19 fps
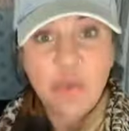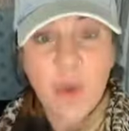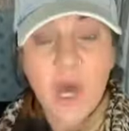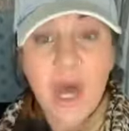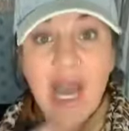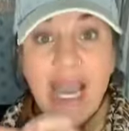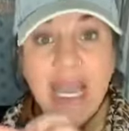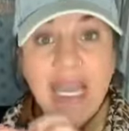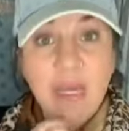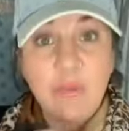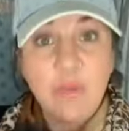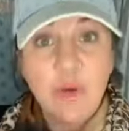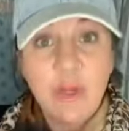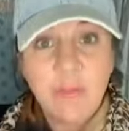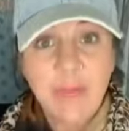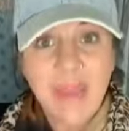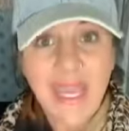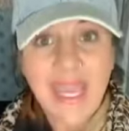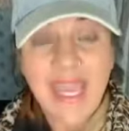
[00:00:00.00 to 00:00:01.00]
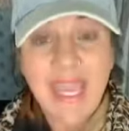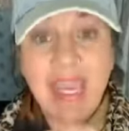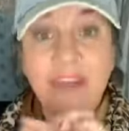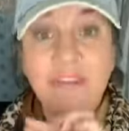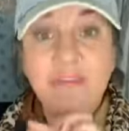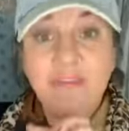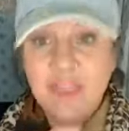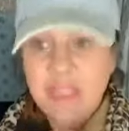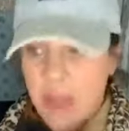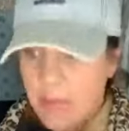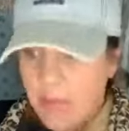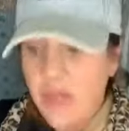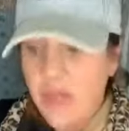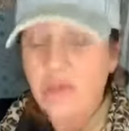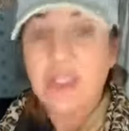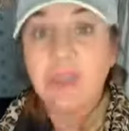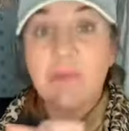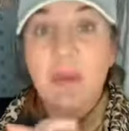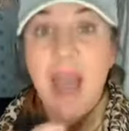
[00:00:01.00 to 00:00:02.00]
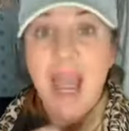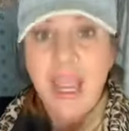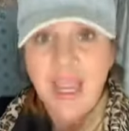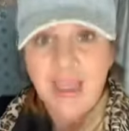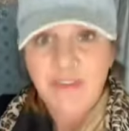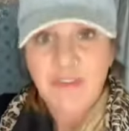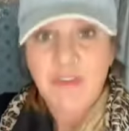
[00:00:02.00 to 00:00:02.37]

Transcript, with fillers: item would be if somebody was buying it from